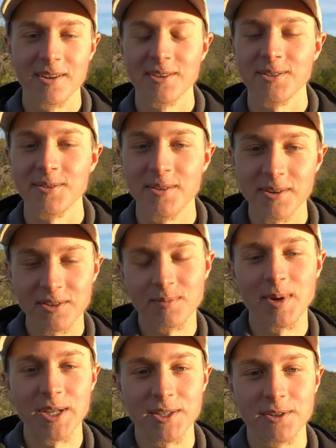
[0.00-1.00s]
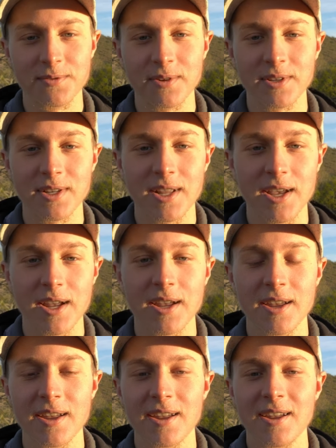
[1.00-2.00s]
So there's the message for today.
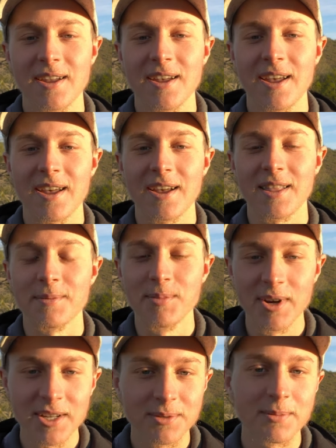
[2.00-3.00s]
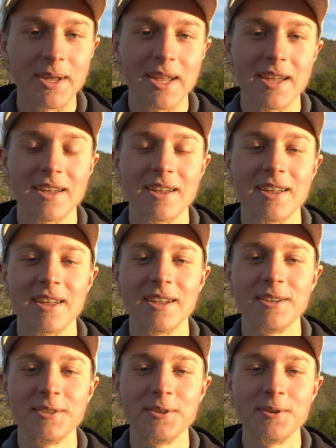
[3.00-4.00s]
And that brings me
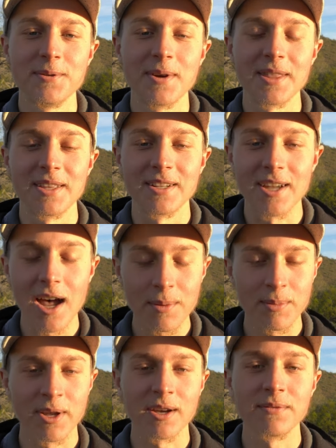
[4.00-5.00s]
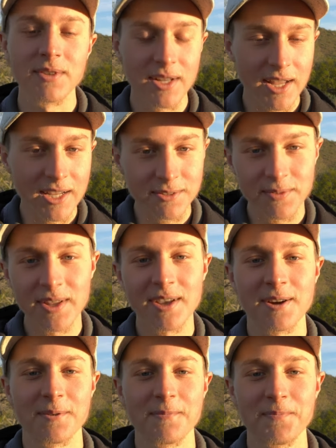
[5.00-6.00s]
into the topic of today's
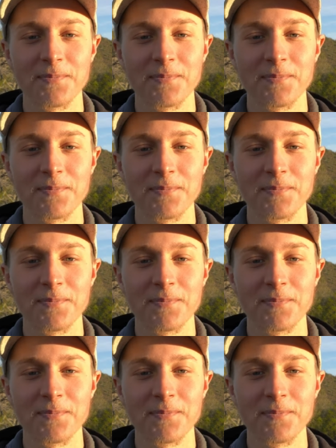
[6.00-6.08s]
video,